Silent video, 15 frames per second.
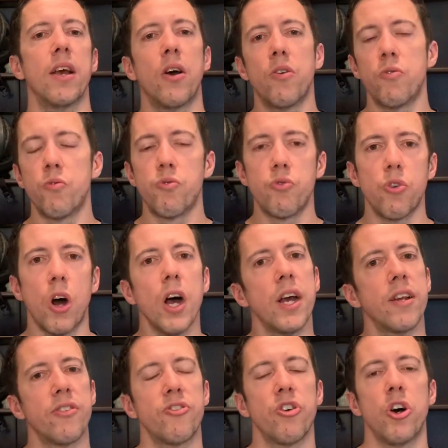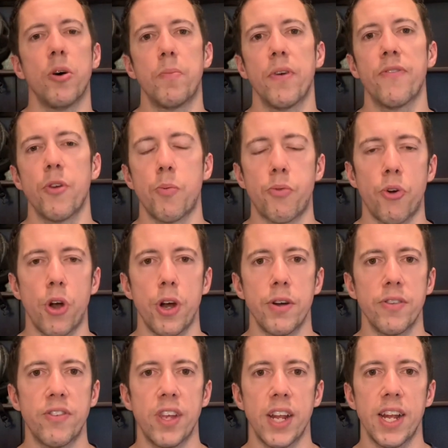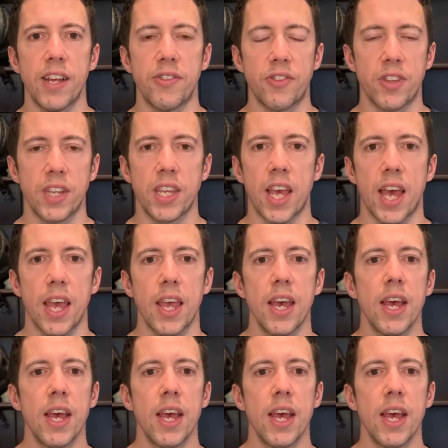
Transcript: right at the top of your priority list, okay?